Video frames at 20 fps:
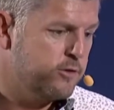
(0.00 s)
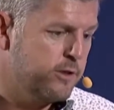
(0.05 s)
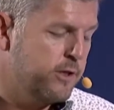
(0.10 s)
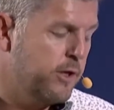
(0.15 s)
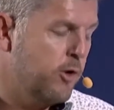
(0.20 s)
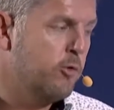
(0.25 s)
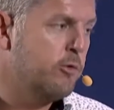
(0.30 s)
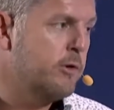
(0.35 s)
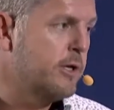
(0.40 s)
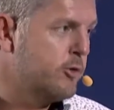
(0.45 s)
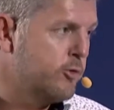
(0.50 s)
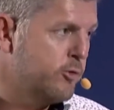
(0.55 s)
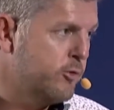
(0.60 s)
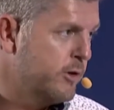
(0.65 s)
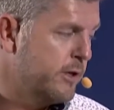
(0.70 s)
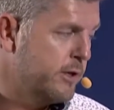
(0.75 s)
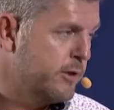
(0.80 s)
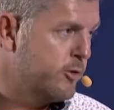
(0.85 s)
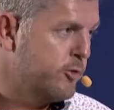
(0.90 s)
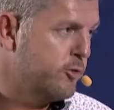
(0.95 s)
the only
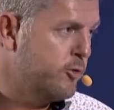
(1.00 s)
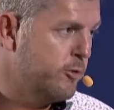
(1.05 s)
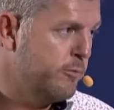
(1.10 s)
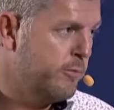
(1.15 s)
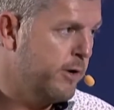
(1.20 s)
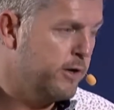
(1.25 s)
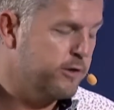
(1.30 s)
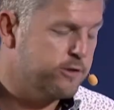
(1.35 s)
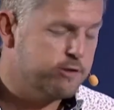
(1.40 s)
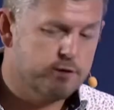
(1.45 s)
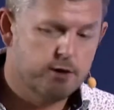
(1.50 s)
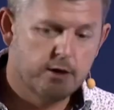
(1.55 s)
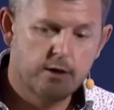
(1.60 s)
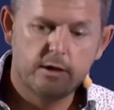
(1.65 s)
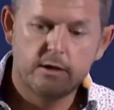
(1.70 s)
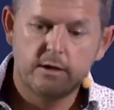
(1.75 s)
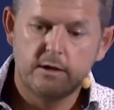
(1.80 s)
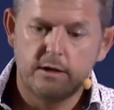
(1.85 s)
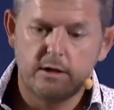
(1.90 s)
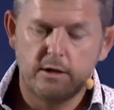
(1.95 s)
tool in the toolbox.
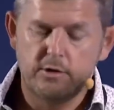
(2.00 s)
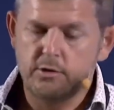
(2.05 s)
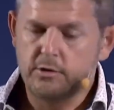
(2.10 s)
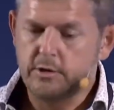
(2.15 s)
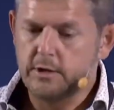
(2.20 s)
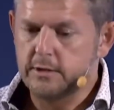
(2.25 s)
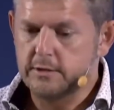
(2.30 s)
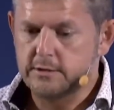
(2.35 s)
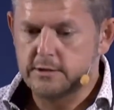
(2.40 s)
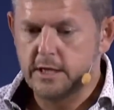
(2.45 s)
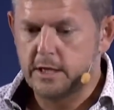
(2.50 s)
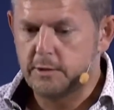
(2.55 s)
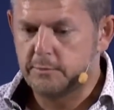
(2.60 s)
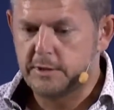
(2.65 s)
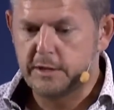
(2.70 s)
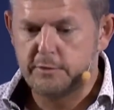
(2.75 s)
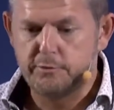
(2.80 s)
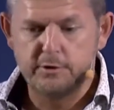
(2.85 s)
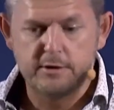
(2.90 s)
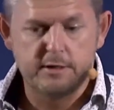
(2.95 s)
You can set
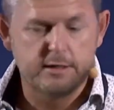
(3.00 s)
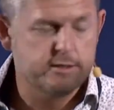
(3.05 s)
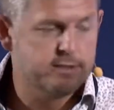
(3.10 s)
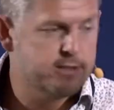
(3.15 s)
up different